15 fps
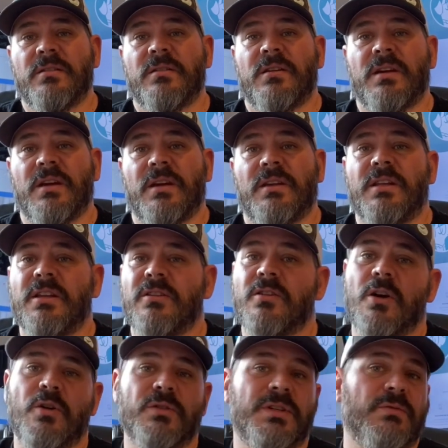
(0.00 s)
And he
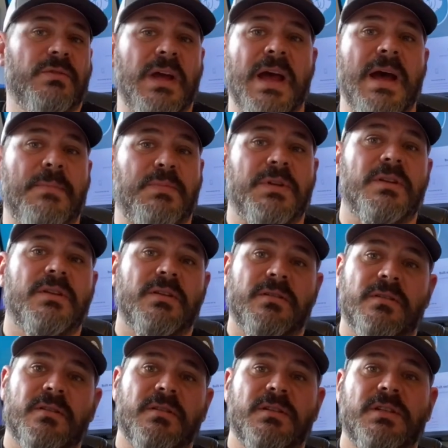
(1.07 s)
knows it happened
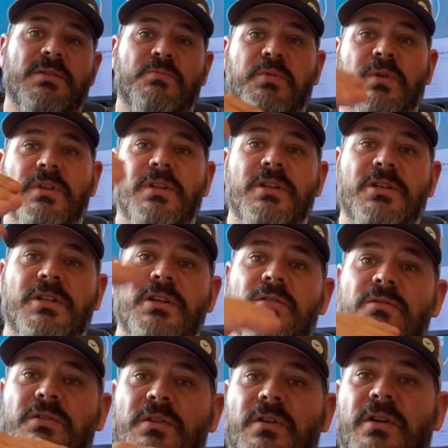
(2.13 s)
because he's putting these
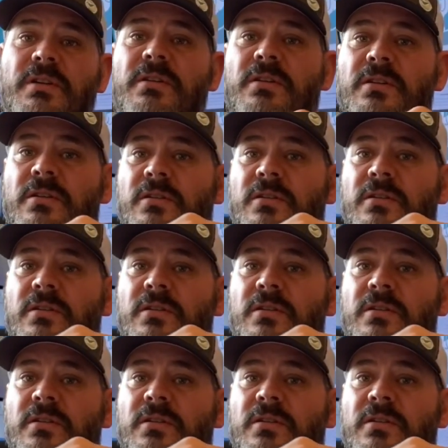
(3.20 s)
shingles on